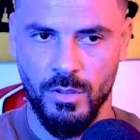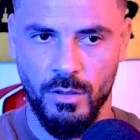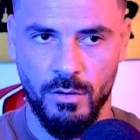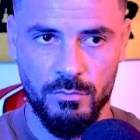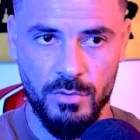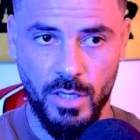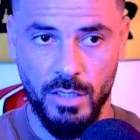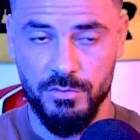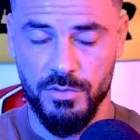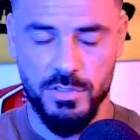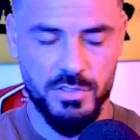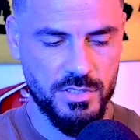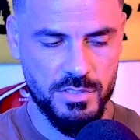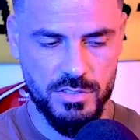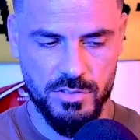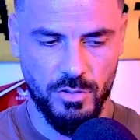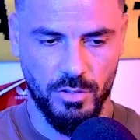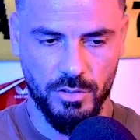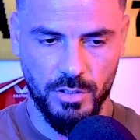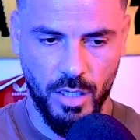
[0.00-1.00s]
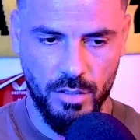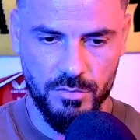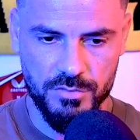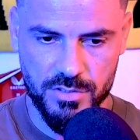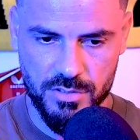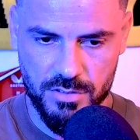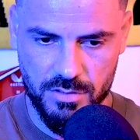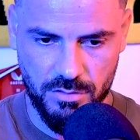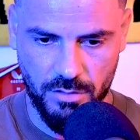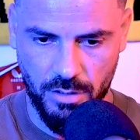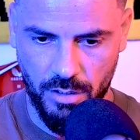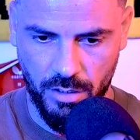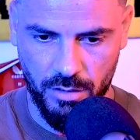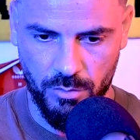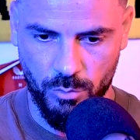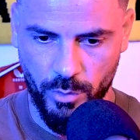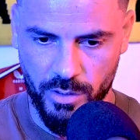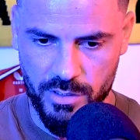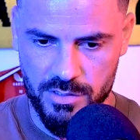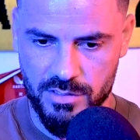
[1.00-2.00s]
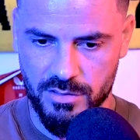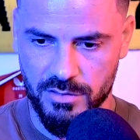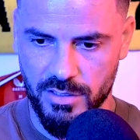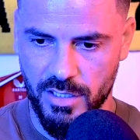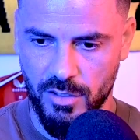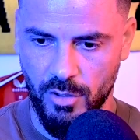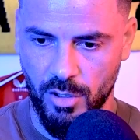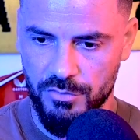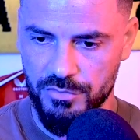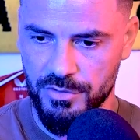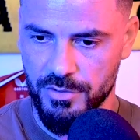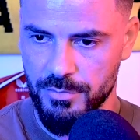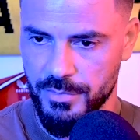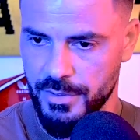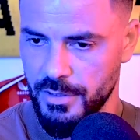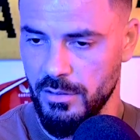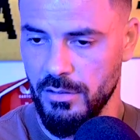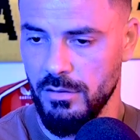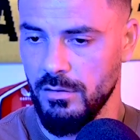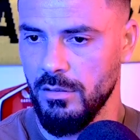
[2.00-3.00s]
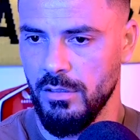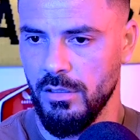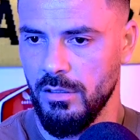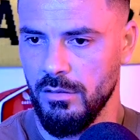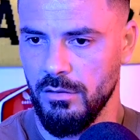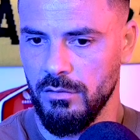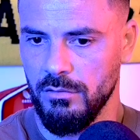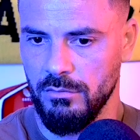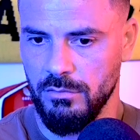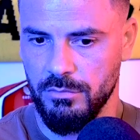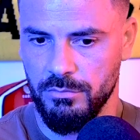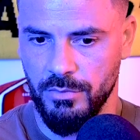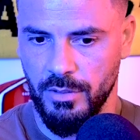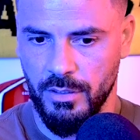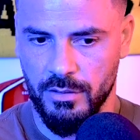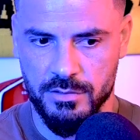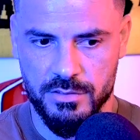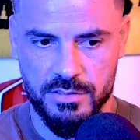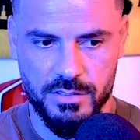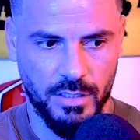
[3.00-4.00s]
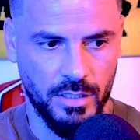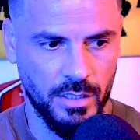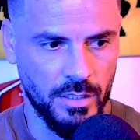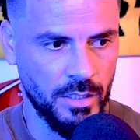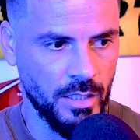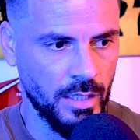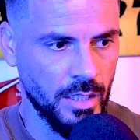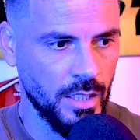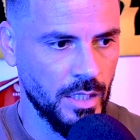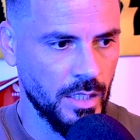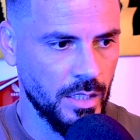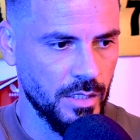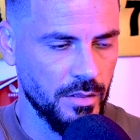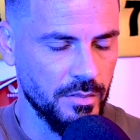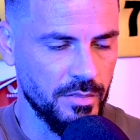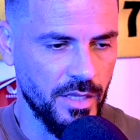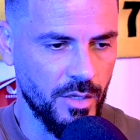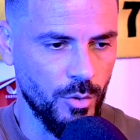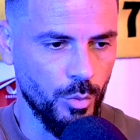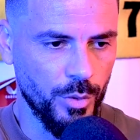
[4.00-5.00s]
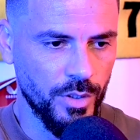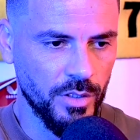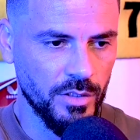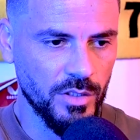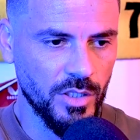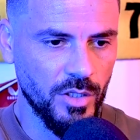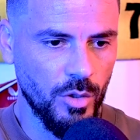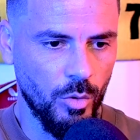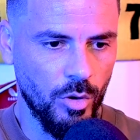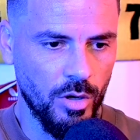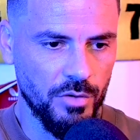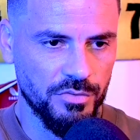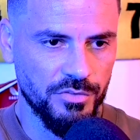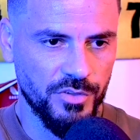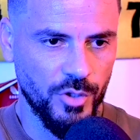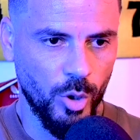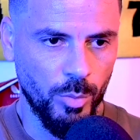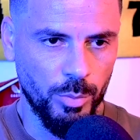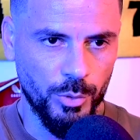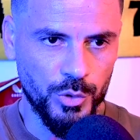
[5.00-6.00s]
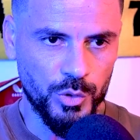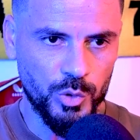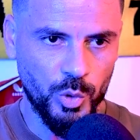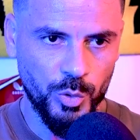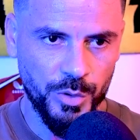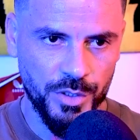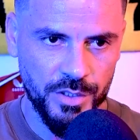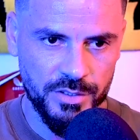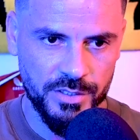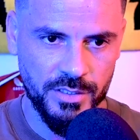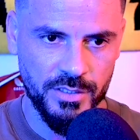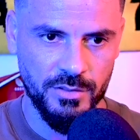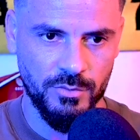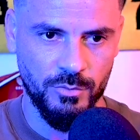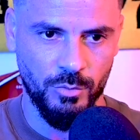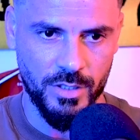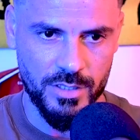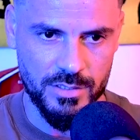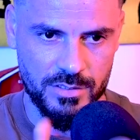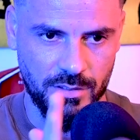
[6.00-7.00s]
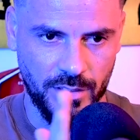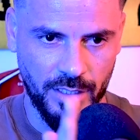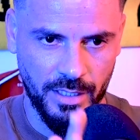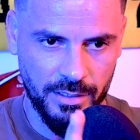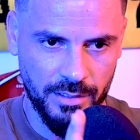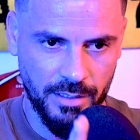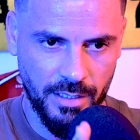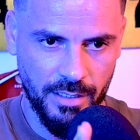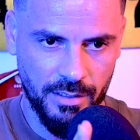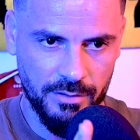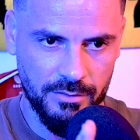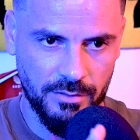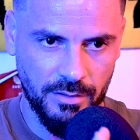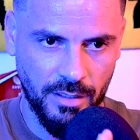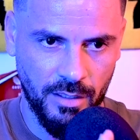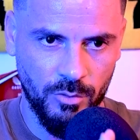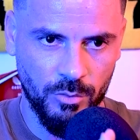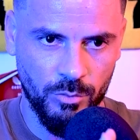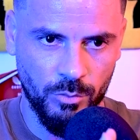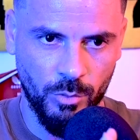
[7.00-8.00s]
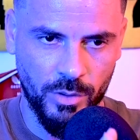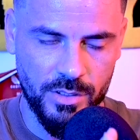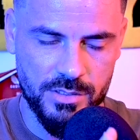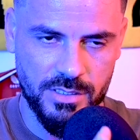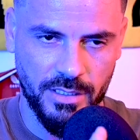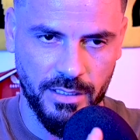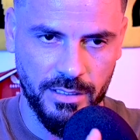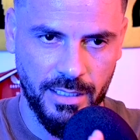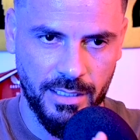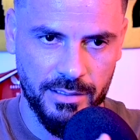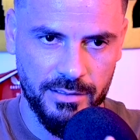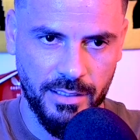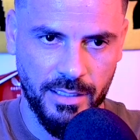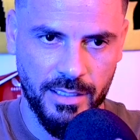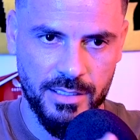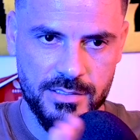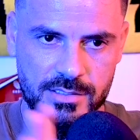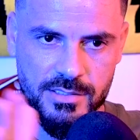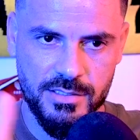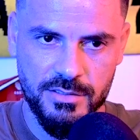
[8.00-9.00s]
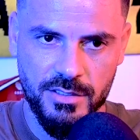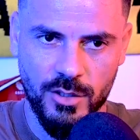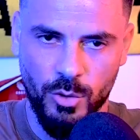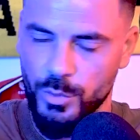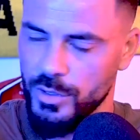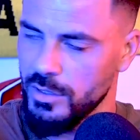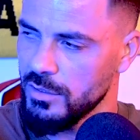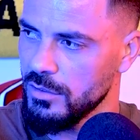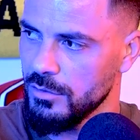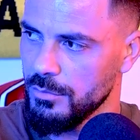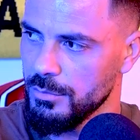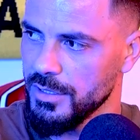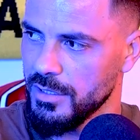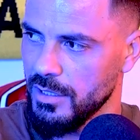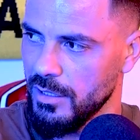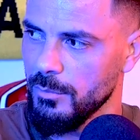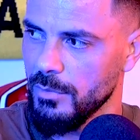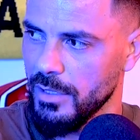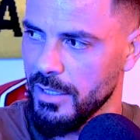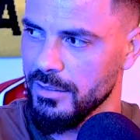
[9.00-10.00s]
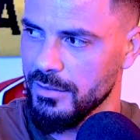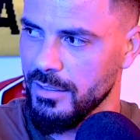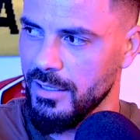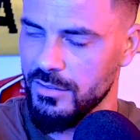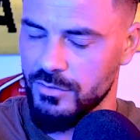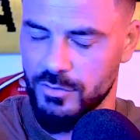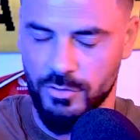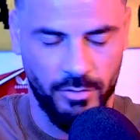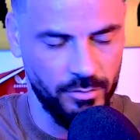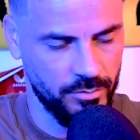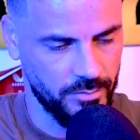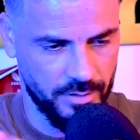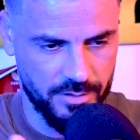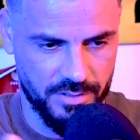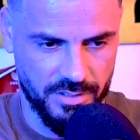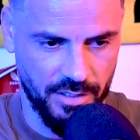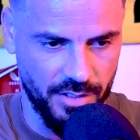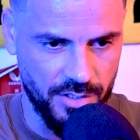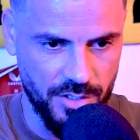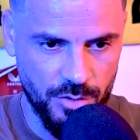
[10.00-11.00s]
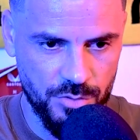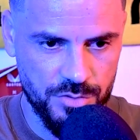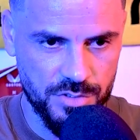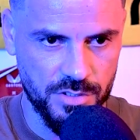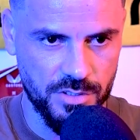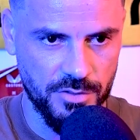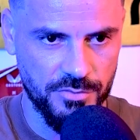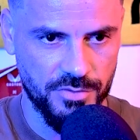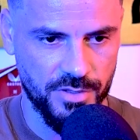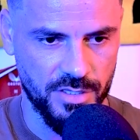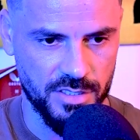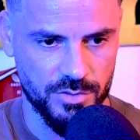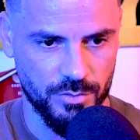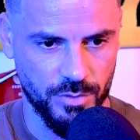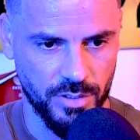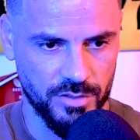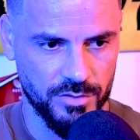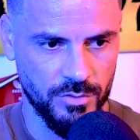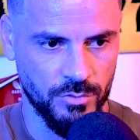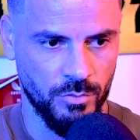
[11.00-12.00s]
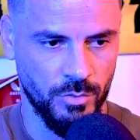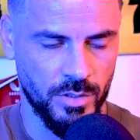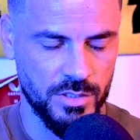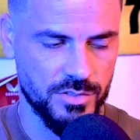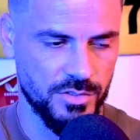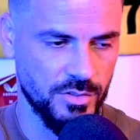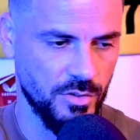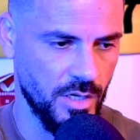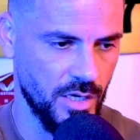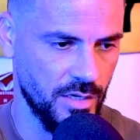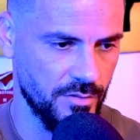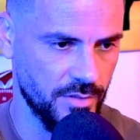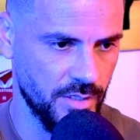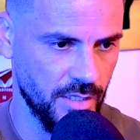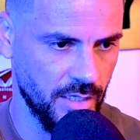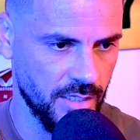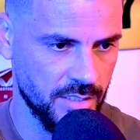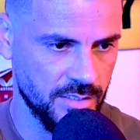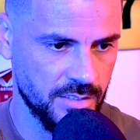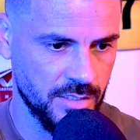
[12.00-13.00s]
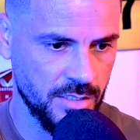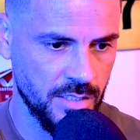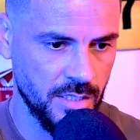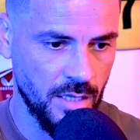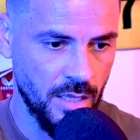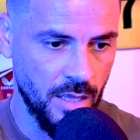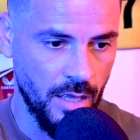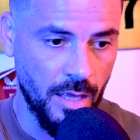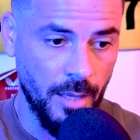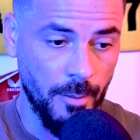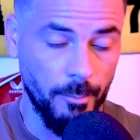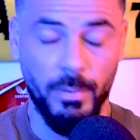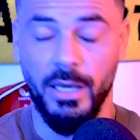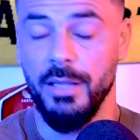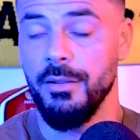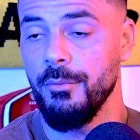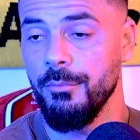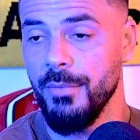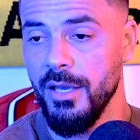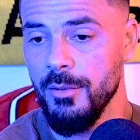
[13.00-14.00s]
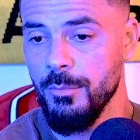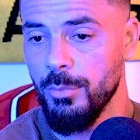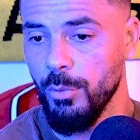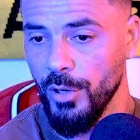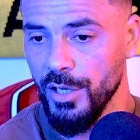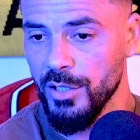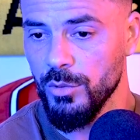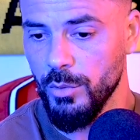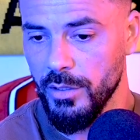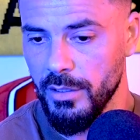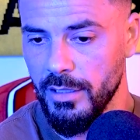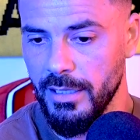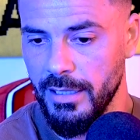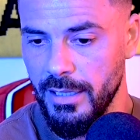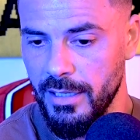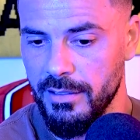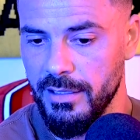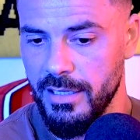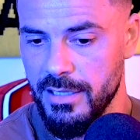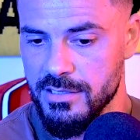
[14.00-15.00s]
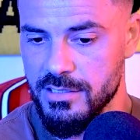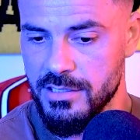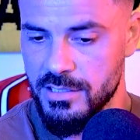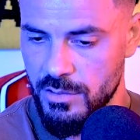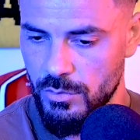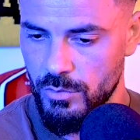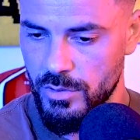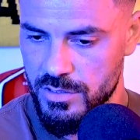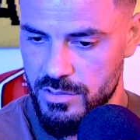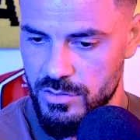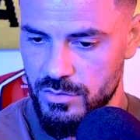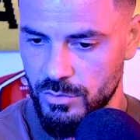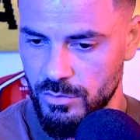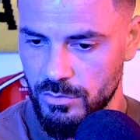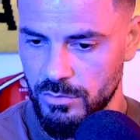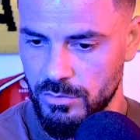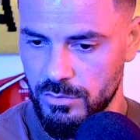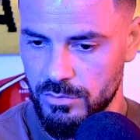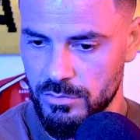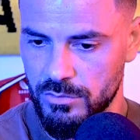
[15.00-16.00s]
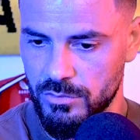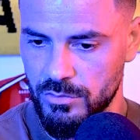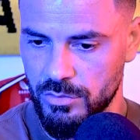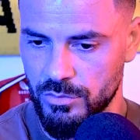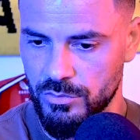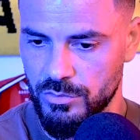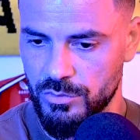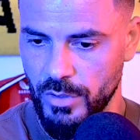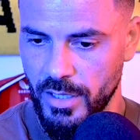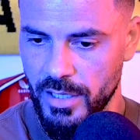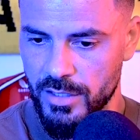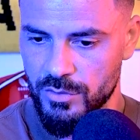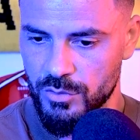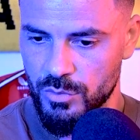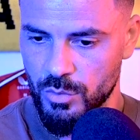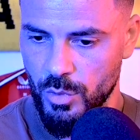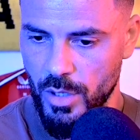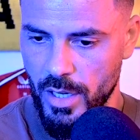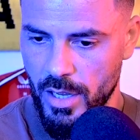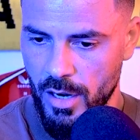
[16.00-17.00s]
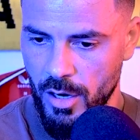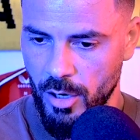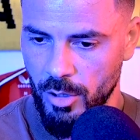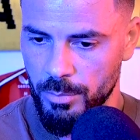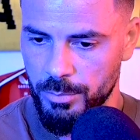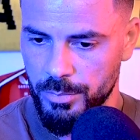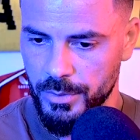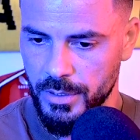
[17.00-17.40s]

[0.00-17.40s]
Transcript: Yeah, this is no doubt. Once they offer me, there's the window of the opportunity was like that. Now, once I get the IC, the window become like that. So there's a huge difference once you have the IC. But the main point when I get the IC was to try to help